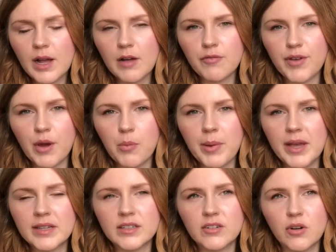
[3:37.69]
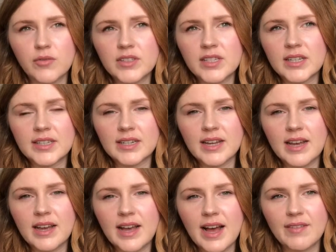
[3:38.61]
I felt better. Obviously, I didn't
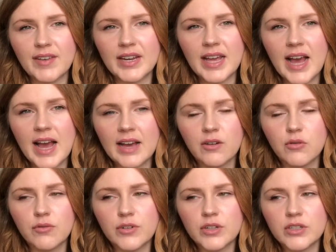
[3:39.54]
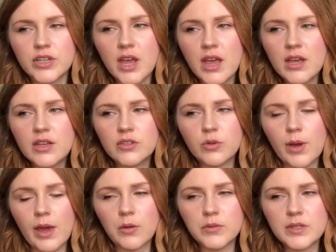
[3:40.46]
have any hangovers, so
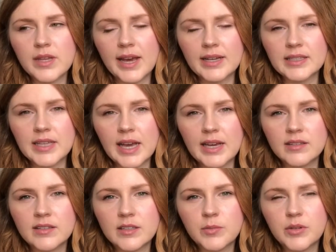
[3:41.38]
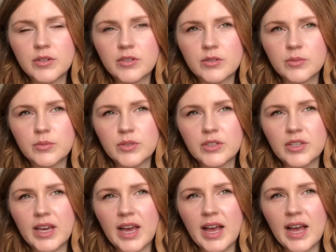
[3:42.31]
it helped the anxiety, because when you
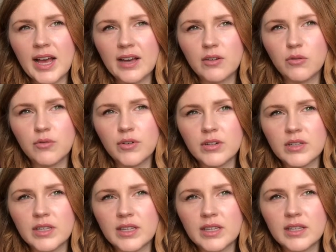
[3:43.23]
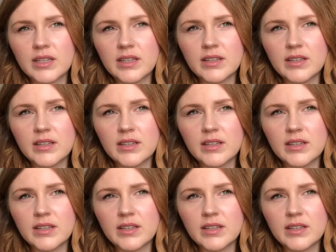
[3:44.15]
get a hangover, like,